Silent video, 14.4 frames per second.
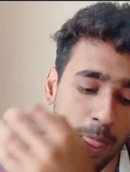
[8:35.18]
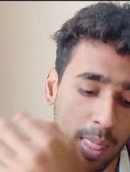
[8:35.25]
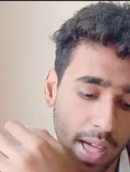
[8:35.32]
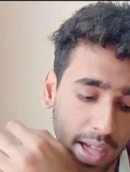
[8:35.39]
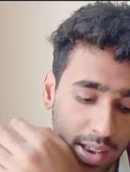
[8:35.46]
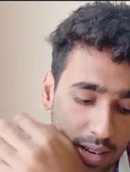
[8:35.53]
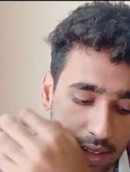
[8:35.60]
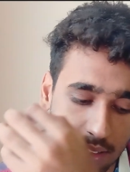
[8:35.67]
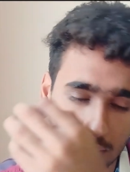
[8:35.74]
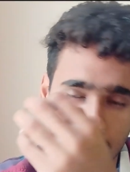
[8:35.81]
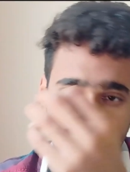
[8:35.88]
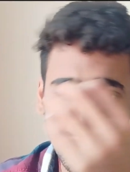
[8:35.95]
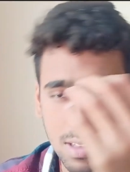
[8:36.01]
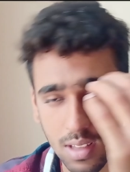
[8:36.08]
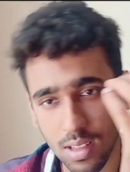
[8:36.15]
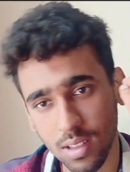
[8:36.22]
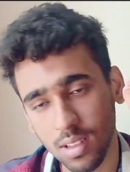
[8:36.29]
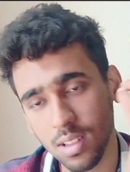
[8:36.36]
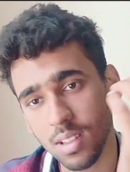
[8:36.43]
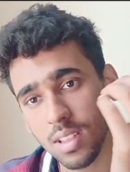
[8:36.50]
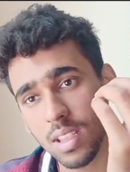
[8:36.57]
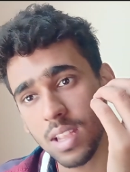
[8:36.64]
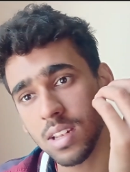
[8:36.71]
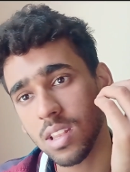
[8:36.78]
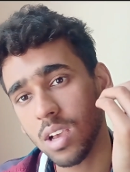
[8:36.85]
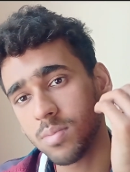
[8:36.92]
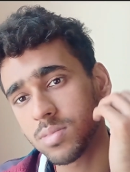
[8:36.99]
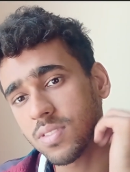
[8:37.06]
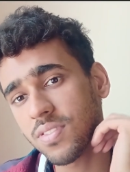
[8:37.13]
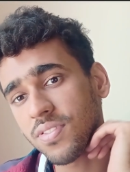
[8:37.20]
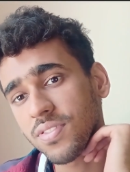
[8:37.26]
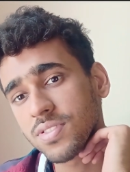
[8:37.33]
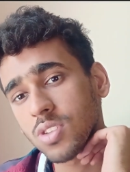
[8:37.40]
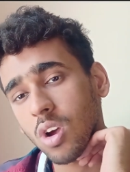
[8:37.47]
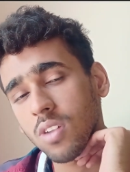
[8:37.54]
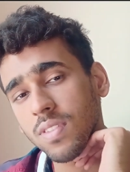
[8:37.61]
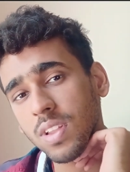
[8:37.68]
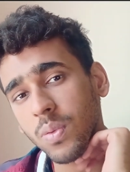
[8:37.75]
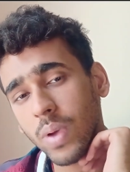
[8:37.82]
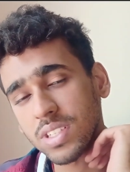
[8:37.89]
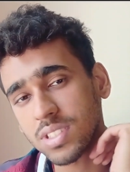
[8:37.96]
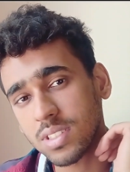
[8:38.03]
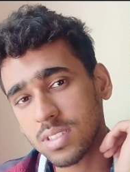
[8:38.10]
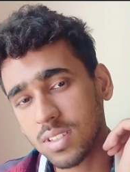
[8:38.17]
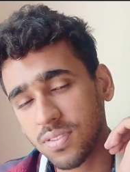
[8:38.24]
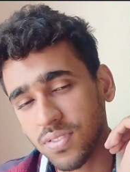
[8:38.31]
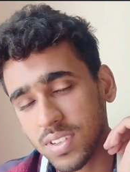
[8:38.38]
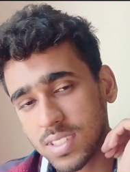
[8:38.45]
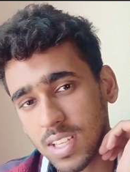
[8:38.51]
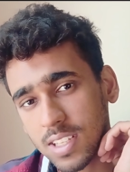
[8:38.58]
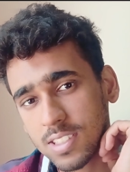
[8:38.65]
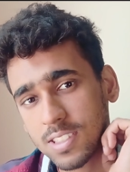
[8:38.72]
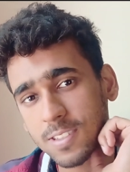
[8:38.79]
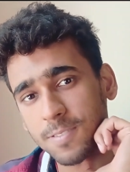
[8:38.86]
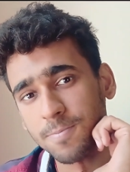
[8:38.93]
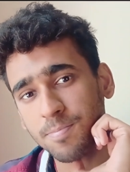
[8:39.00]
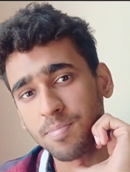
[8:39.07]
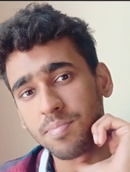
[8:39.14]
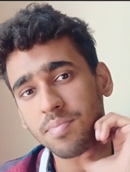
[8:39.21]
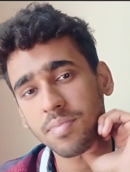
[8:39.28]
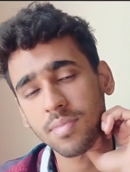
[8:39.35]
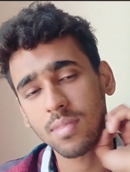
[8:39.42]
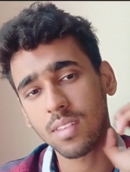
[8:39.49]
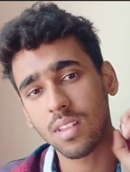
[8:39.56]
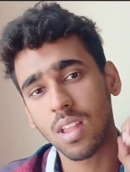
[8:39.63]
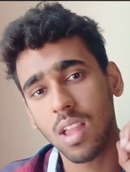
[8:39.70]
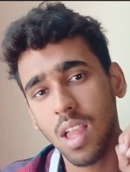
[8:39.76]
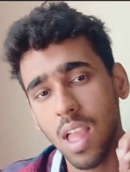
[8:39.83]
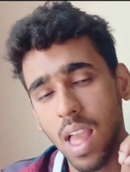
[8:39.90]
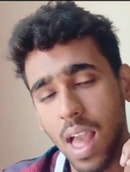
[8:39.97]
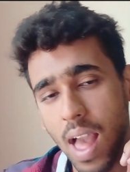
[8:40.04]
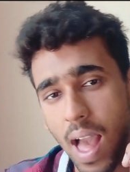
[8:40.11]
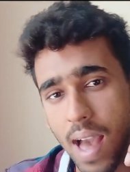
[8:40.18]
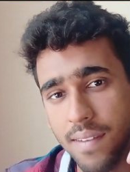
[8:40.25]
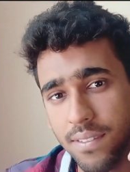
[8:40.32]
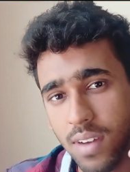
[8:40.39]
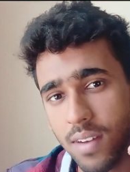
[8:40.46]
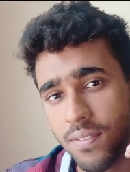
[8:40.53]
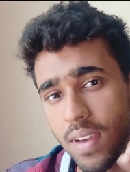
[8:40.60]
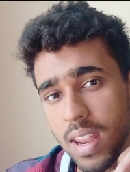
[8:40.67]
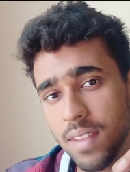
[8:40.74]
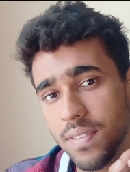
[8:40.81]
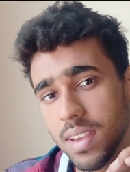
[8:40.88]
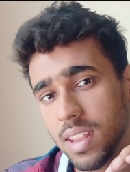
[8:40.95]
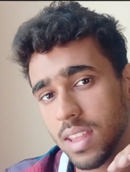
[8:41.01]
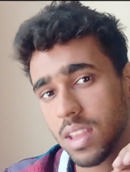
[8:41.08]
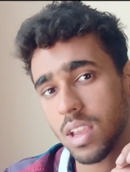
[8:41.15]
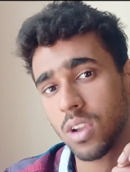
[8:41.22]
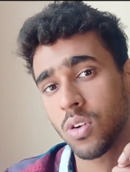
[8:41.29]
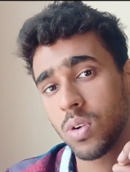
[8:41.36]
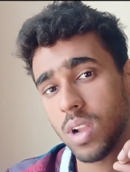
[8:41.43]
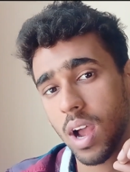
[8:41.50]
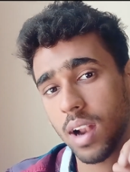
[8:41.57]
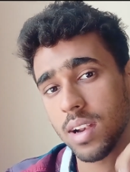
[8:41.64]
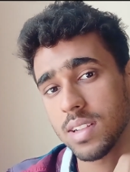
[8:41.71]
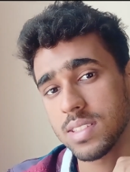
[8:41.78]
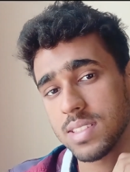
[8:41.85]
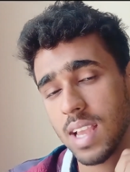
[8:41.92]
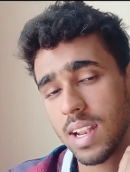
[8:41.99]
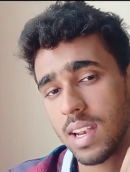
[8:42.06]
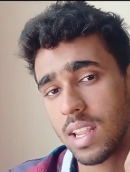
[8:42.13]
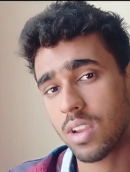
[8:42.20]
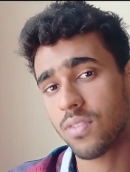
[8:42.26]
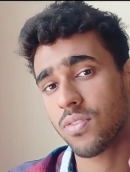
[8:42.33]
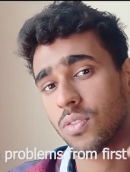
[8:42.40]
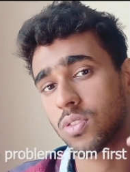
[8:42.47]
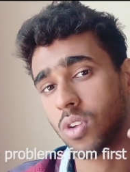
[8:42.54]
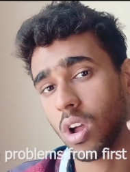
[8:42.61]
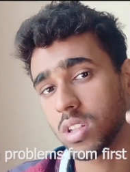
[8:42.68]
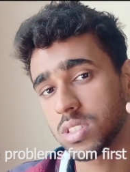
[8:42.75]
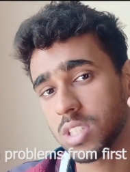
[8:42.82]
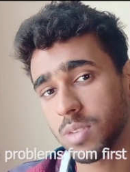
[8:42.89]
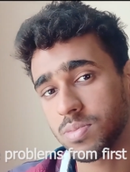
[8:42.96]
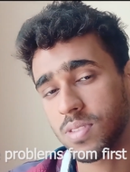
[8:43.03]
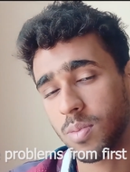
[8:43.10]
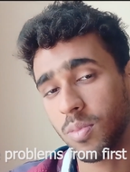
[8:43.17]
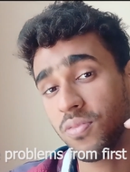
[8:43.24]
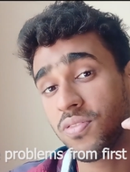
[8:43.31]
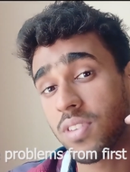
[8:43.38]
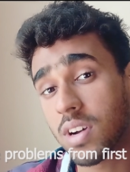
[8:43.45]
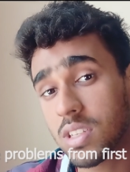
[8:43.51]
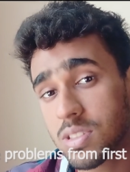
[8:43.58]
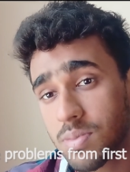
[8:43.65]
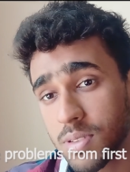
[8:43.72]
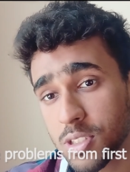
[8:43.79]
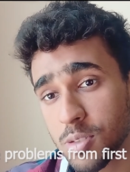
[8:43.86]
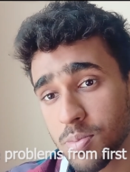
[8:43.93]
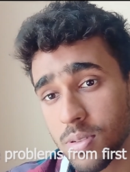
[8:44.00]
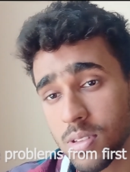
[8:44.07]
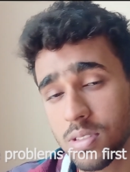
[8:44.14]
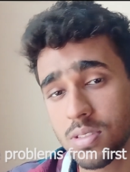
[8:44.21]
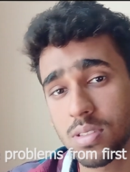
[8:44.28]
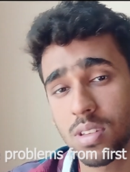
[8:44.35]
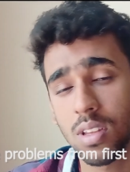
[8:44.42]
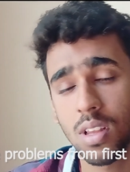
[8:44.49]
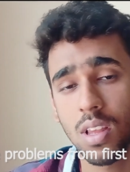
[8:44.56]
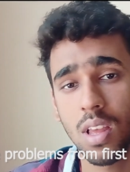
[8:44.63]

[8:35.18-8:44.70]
And in terms of solving questions in physics, have a very, very good understanding of concepts from first principles,